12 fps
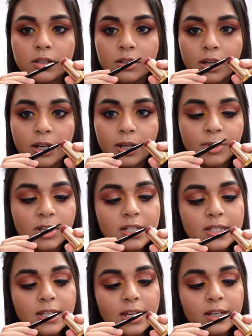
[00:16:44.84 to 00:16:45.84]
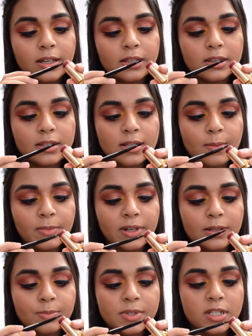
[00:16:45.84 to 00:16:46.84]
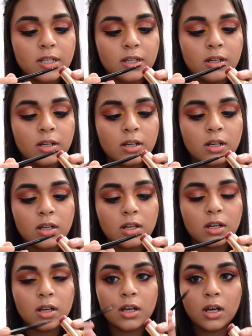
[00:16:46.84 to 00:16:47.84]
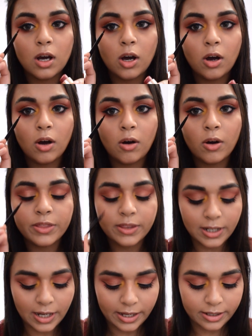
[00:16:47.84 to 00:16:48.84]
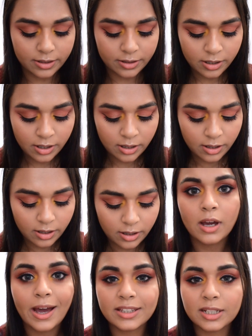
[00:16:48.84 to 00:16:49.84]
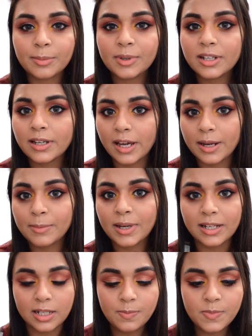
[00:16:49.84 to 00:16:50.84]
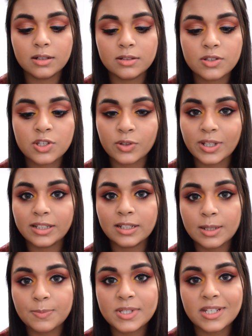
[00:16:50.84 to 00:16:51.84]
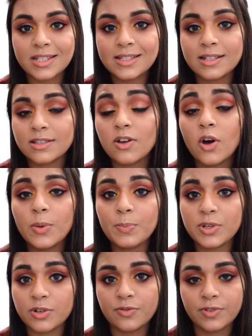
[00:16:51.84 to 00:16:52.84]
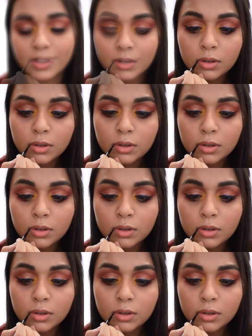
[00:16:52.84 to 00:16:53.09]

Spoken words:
and I'm going to take some lipstick on the liner, and then I'm going to line my lips so that the lipstick sits on beautifully.